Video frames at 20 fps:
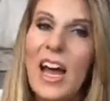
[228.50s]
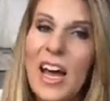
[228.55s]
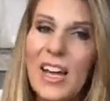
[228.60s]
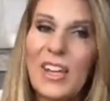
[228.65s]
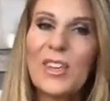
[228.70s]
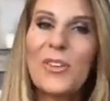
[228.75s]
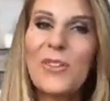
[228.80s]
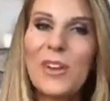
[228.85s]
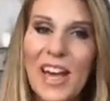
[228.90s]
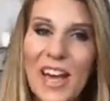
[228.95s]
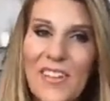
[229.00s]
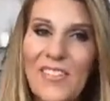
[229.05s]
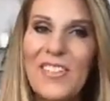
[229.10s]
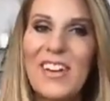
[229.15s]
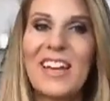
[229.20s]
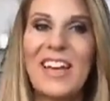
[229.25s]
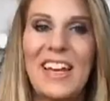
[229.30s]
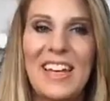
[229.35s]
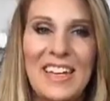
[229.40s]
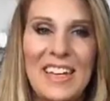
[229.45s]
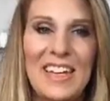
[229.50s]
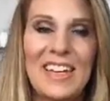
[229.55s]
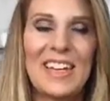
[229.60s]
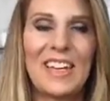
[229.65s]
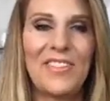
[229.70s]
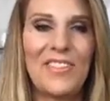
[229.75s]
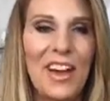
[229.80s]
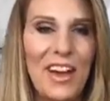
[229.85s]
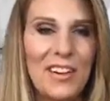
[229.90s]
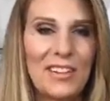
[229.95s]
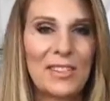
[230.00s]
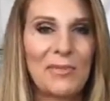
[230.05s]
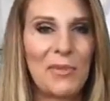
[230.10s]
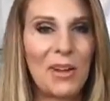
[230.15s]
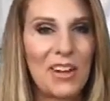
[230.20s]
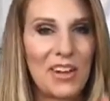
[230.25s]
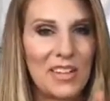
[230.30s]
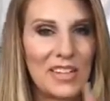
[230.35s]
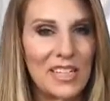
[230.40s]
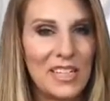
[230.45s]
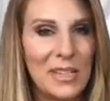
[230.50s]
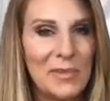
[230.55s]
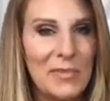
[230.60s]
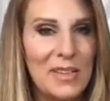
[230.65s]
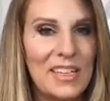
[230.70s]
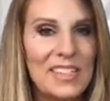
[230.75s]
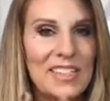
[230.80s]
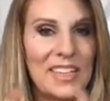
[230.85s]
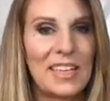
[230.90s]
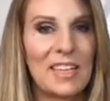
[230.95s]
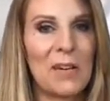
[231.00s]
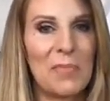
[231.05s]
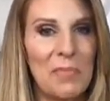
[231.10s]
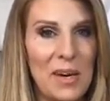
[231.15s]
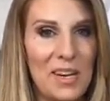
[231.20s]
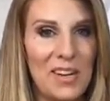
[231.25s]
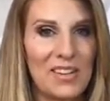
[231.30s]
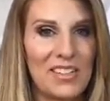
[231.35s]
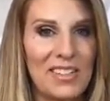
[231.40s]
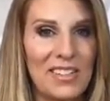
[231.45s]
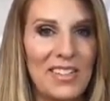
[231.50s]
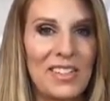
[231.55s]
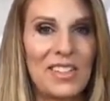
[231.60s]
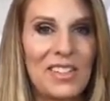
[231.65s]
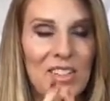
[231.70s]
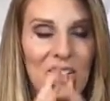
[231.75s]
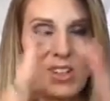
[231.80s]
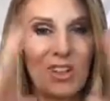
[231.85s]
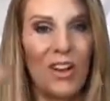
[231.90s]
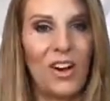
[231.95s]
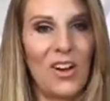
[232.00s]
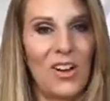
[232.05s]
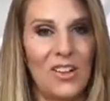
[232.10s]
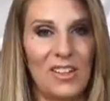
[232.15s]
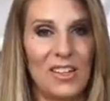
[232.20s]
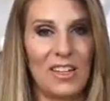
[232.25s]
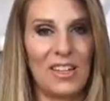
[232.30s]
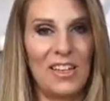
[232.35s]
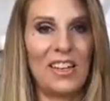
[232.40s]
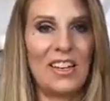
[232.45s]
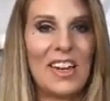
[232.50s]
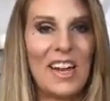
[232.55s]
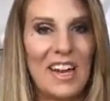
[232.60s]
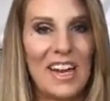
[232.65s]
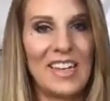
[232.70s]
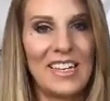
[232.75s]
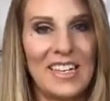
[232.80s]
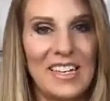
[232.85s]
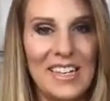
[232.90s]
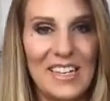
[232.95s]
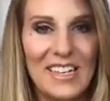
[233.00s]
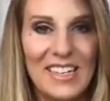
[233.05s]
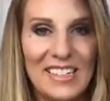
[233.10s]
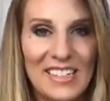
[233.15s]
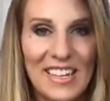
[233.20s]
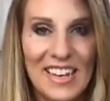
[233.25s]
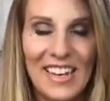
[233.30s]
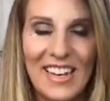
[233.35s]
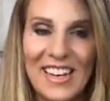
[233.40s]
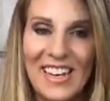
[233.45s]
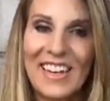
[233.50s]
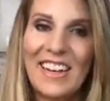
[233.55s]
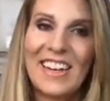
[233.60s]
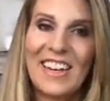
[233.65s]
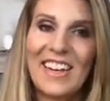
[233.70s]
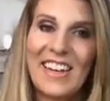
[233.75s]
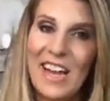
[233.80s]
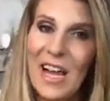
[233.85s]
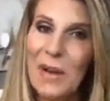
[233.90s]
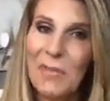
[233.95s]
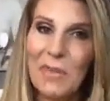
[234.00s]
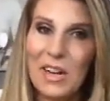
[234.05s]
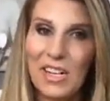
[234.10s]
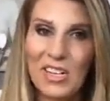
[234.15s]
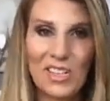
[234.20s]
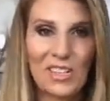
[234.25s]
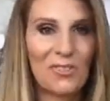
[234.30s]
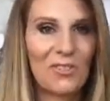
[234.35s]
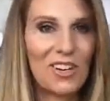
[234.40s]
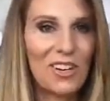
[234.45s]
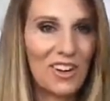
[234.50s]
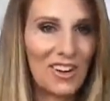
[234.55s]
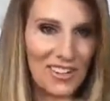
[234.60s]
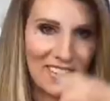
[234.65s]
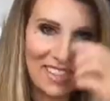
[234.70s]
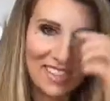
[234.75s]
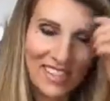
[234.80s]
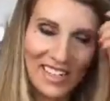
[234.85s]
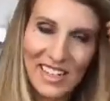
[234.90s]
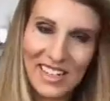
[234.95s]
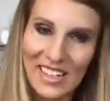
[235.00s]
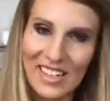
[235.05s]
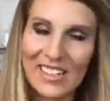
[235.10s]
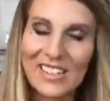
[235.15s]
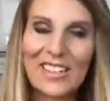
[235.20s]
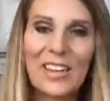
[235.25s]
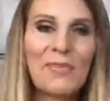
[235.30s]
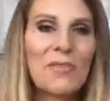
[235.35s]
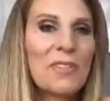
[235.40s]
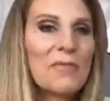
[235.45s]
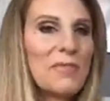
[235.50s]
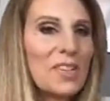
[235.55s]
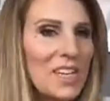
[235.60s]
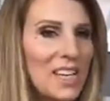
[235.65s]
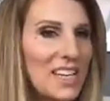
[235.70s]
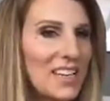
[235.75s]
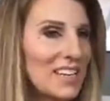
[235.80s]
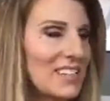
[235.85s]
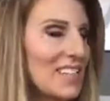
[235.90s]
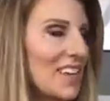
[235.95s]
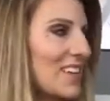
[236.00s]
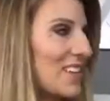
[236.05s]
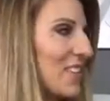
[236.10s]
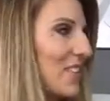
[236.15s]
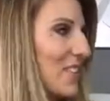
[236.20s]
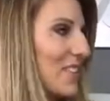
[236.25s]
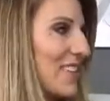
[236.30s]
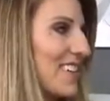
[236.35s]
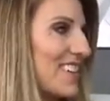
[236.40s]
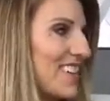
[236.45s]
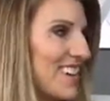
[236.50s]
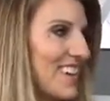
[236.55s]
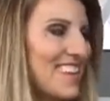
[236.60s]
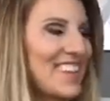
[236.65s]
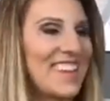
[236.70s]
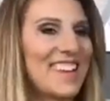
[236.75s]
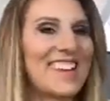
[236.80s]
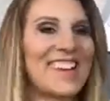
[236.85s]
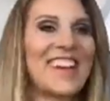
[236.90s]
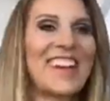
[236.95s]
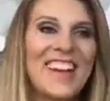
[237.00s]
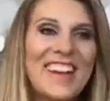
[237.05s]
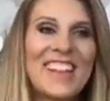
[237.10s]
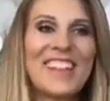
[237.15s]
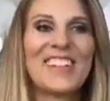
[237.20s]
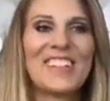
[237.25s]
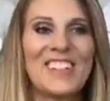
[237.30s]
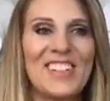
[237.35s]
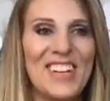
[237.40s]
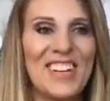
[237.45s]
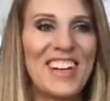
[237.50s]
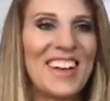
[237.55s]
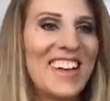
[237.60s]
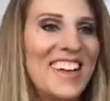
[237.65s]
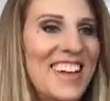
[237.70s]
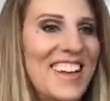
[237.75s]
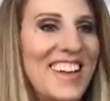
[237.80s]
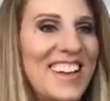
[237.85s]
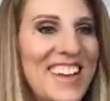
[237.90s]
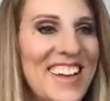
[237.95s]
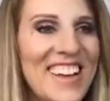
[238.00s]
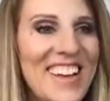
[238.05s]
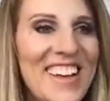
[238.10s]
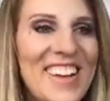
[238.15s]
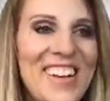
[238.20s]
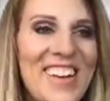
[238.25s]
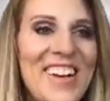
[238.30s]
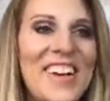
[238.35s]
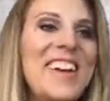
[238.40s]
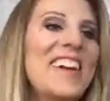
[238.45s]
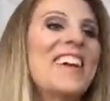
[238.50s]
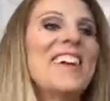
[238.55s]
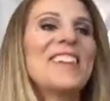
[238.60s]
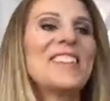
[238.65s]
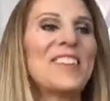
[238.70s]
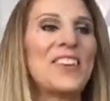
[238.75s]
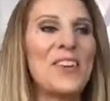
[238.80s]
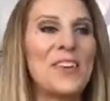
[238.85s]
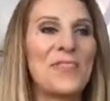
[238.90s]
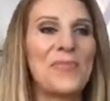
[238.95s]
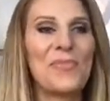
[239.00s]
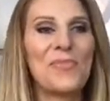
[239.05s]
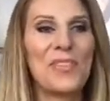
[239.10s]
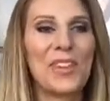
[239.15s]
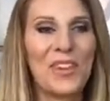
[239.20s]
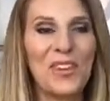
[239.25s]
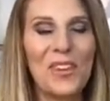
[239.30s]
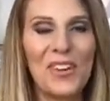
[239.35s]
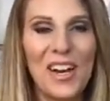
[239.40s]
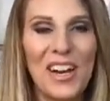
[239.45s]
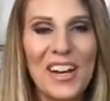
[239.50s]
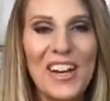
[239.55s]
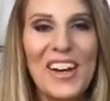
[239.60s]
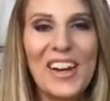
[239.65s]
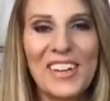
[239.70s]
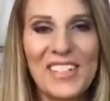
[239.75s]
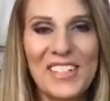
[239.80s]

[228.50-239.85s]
you would have an idea of how small our team is in comparison to all the ideas. I'm not sure where all these ideas come from. Jenny, is that you? Oh, I think it's Jenny. Okay, so granted, our